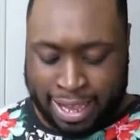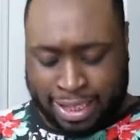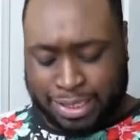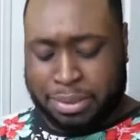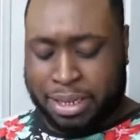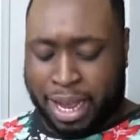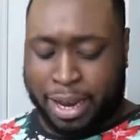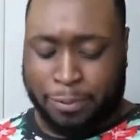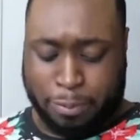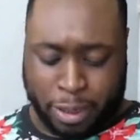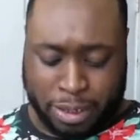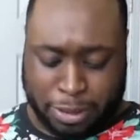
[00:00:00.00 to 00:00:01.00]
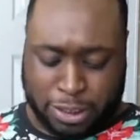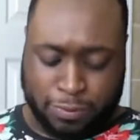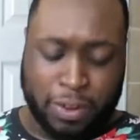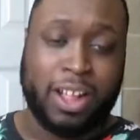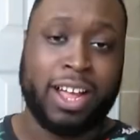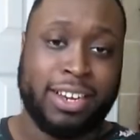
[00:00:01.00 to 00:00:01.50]
This would kind of pretty much
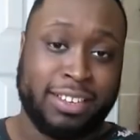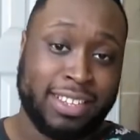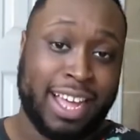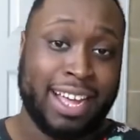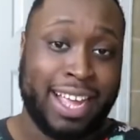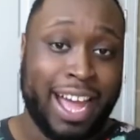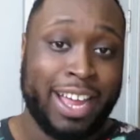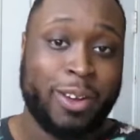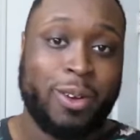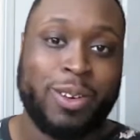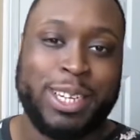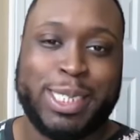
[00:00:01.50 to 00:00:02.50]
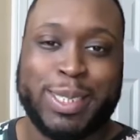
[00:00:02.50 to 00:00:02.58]
fall under that category,